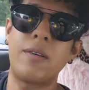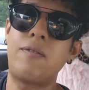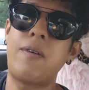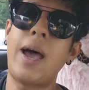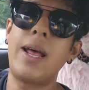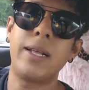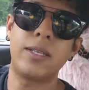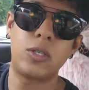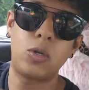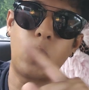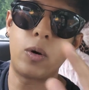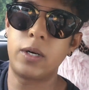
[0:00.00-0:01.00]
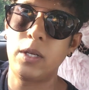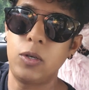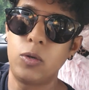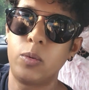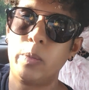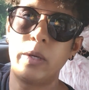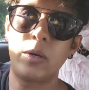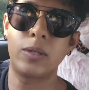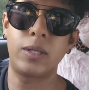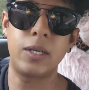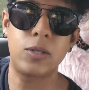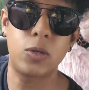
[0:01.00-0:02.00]
the violence toward you
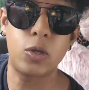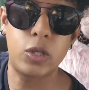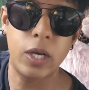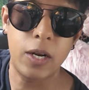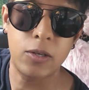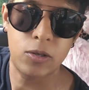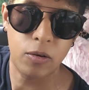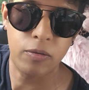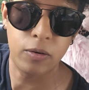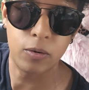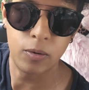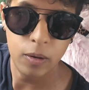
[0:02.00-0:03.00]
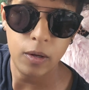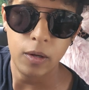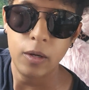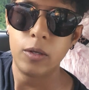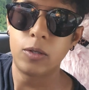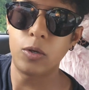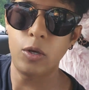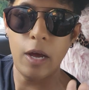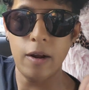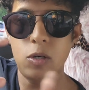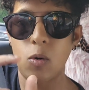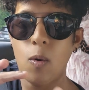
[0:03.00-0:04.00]
because they're so jealous of you. So
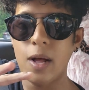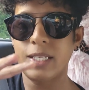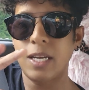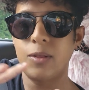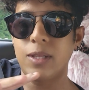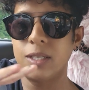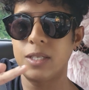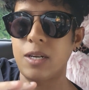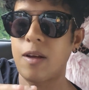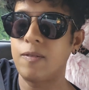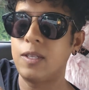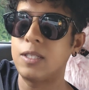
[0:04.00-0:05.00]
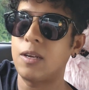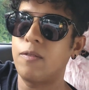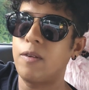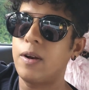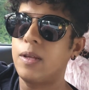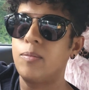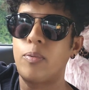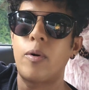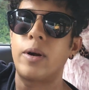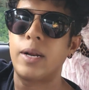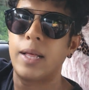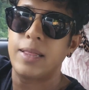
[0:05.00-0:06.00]
you have to watch out this stuff. These are very
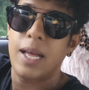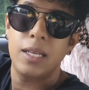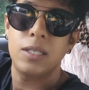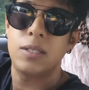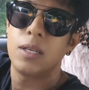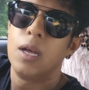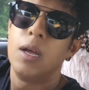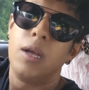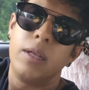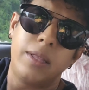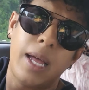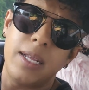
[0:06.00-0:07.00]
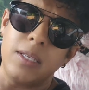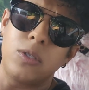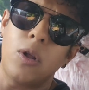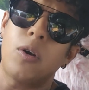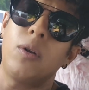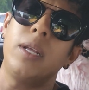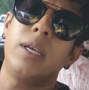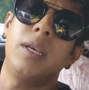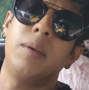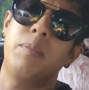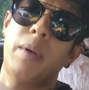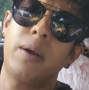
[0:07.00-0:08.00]
important, and that is not only
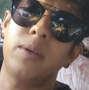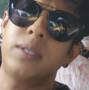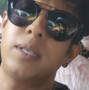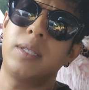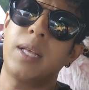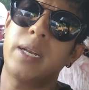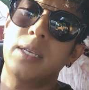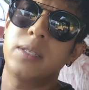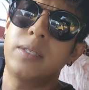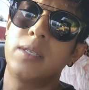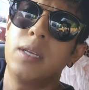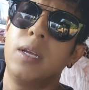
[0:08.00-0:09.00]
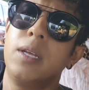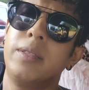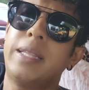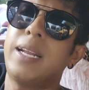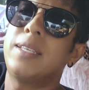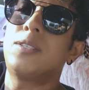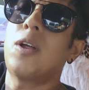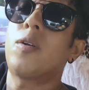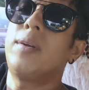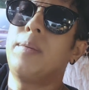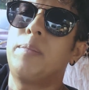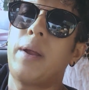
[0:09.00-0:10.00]
embarrassing. That is not
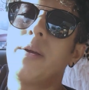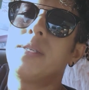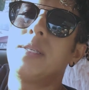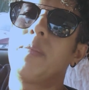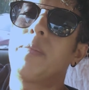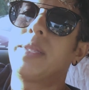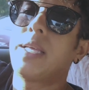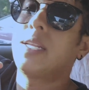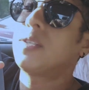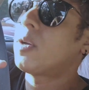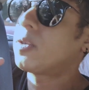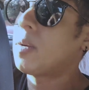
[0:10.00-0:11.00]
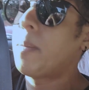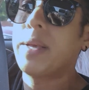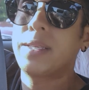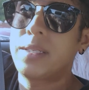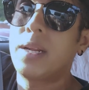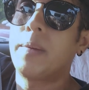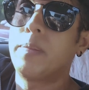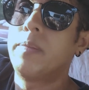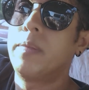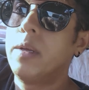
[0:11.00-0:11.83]
only embarrassing, but that is also messed up.